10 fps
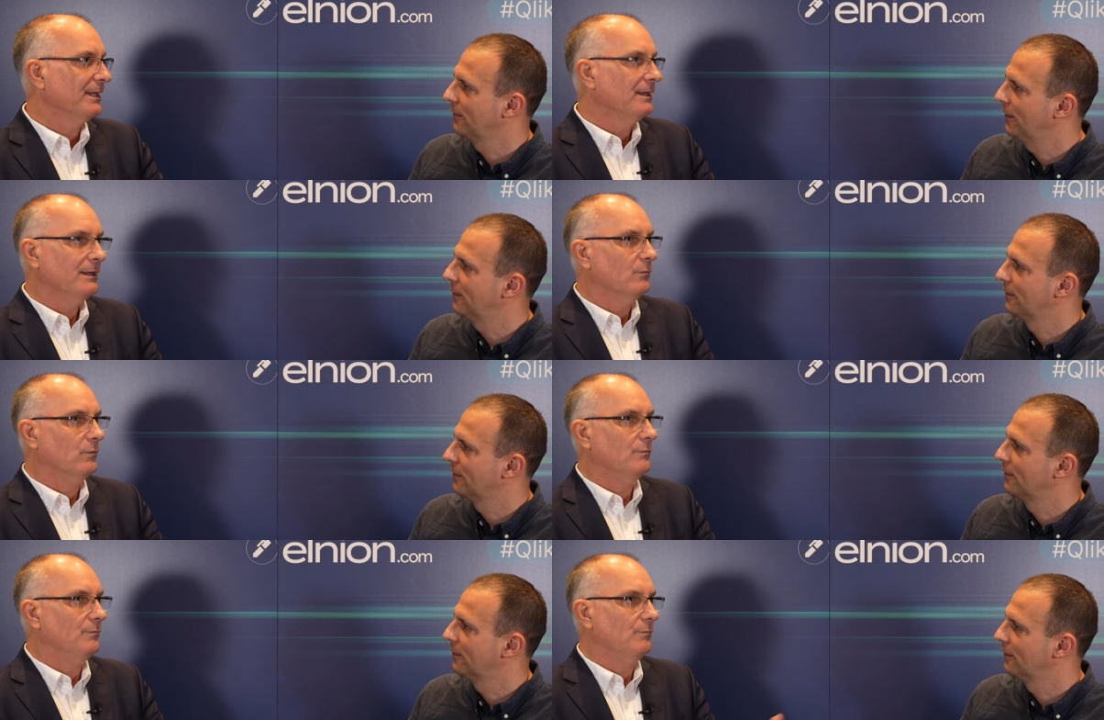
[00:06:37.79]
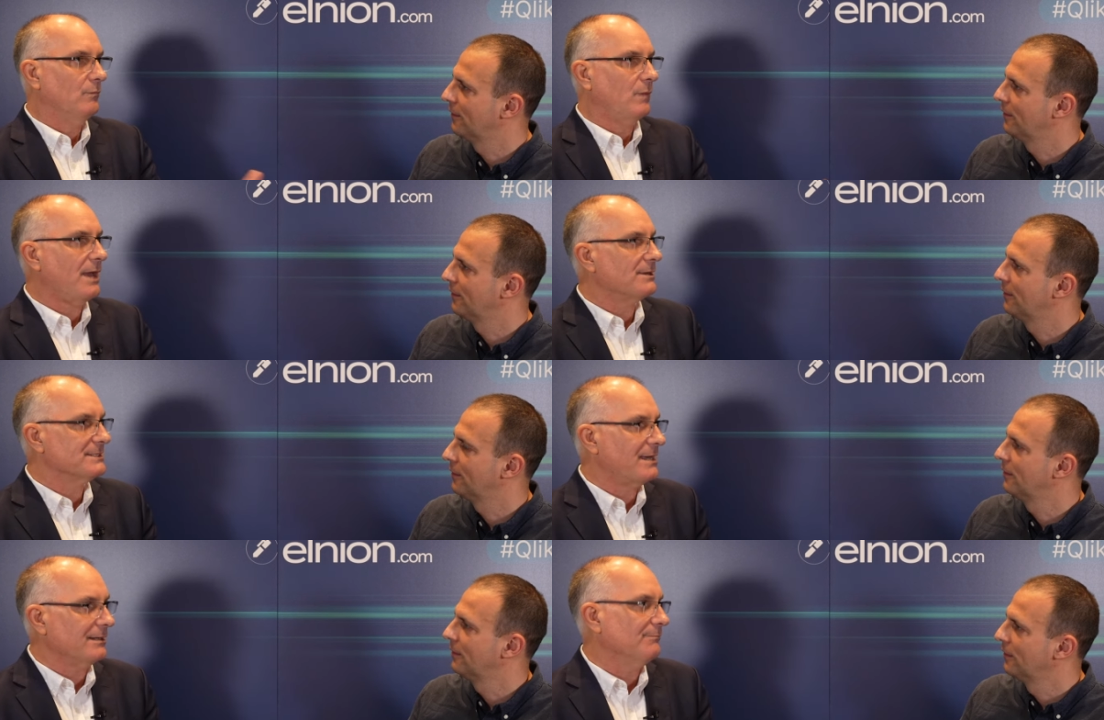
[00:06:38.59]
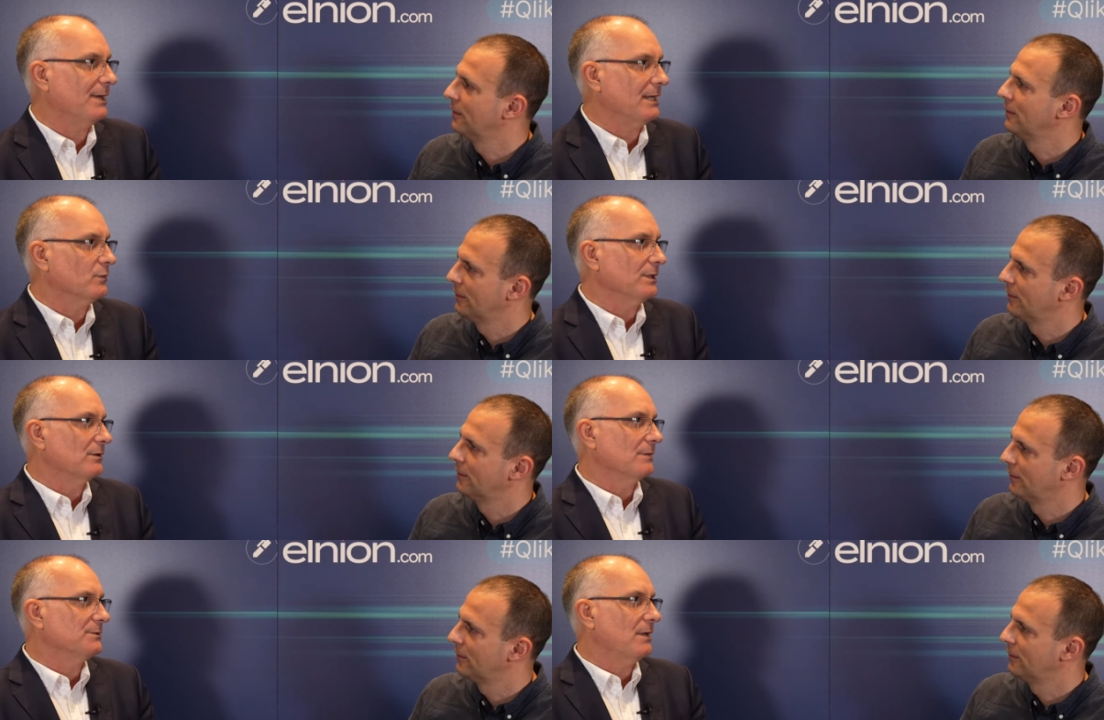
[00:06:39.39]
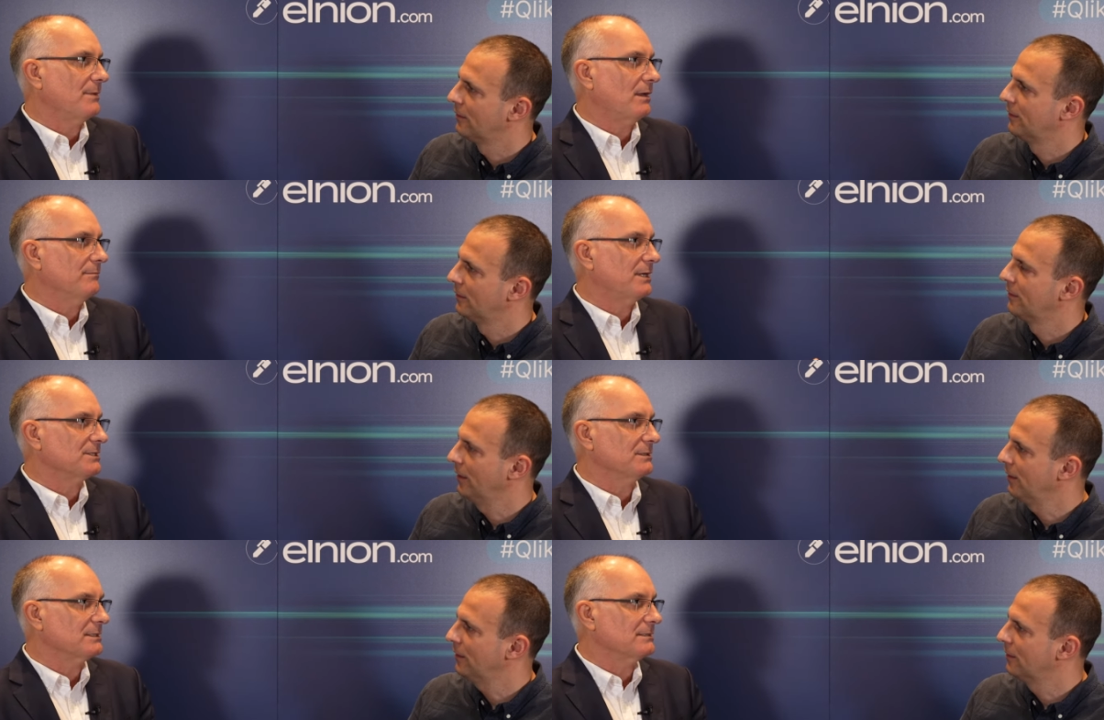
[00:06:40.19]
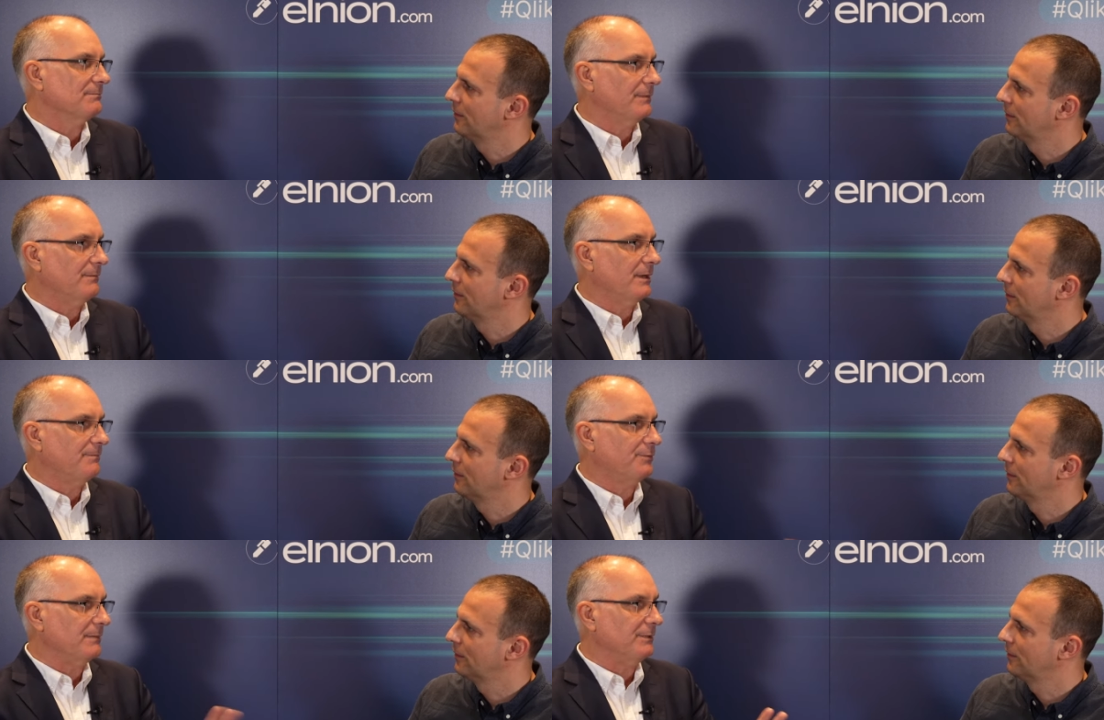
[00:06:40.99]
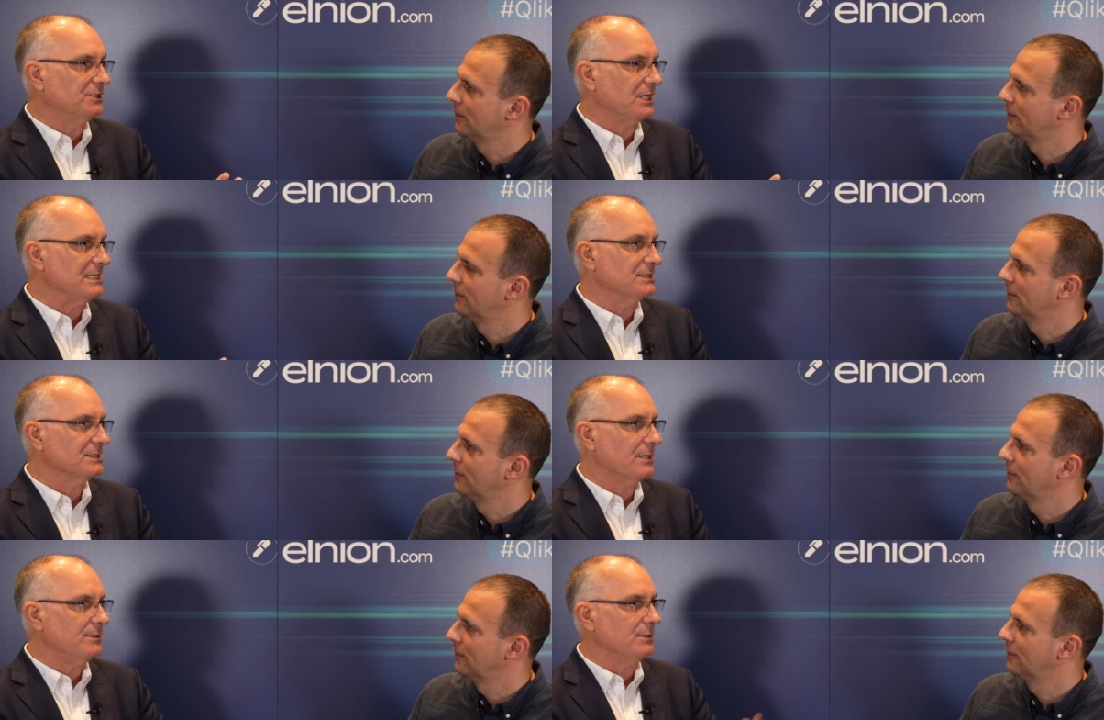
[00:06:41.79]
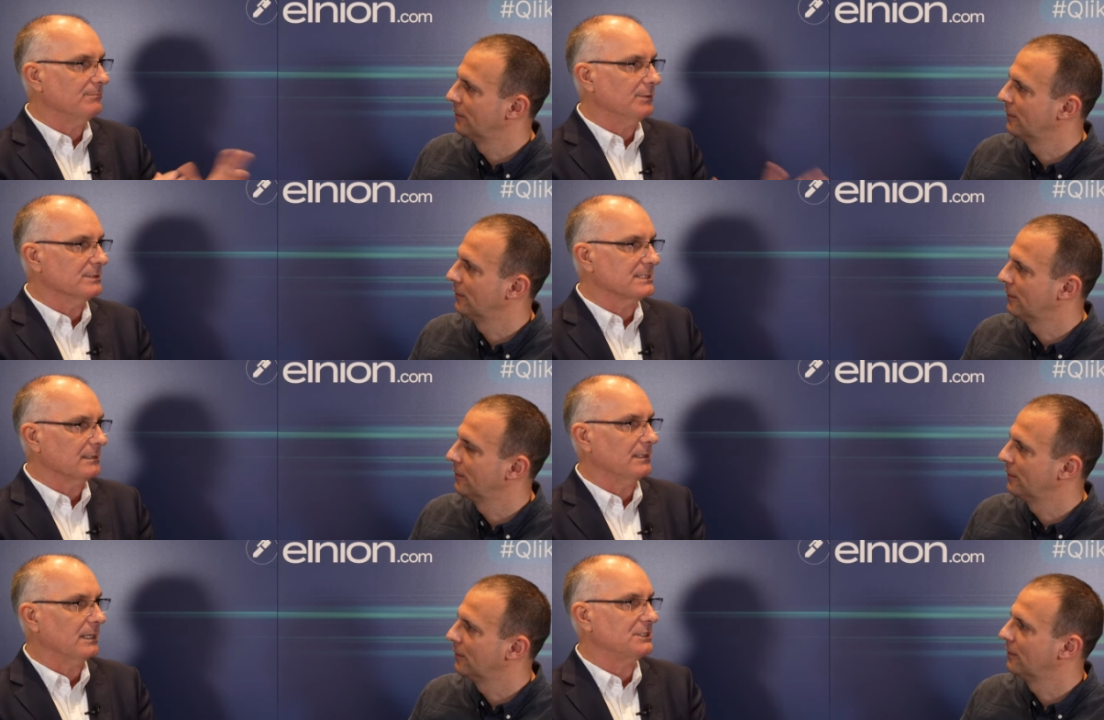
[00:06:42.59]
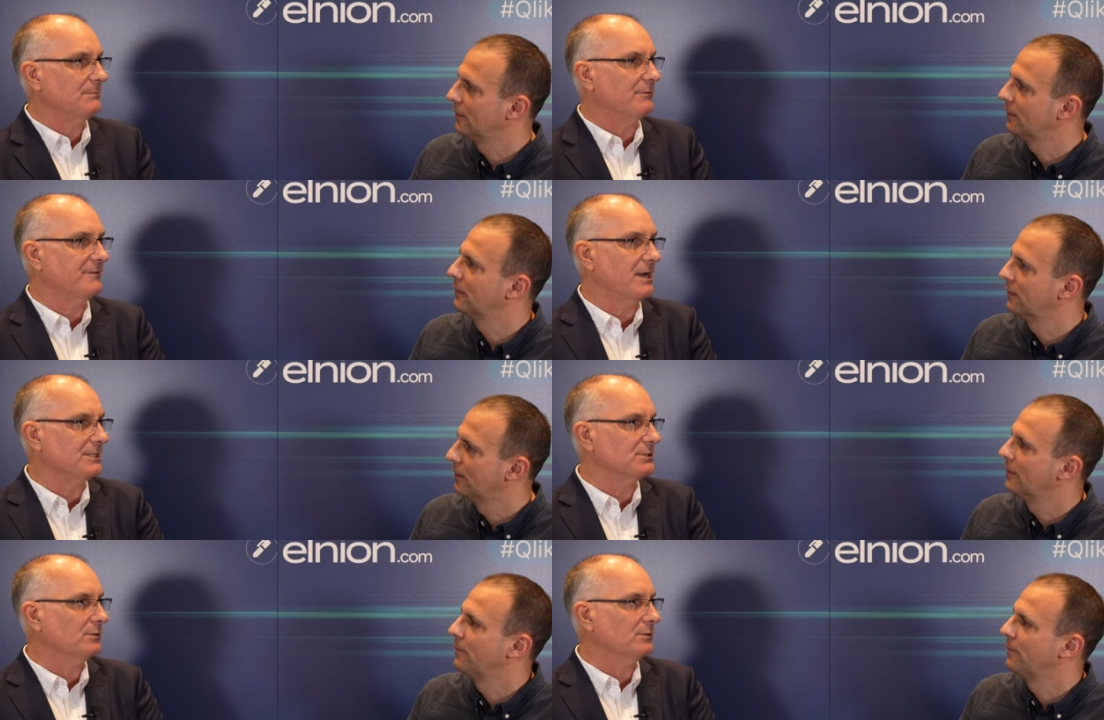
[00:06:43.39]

Speaker 1: Yeah how does that impact what you're up to? I, I imagine that's a, a, pretty big change because now you can build something and actually provide it to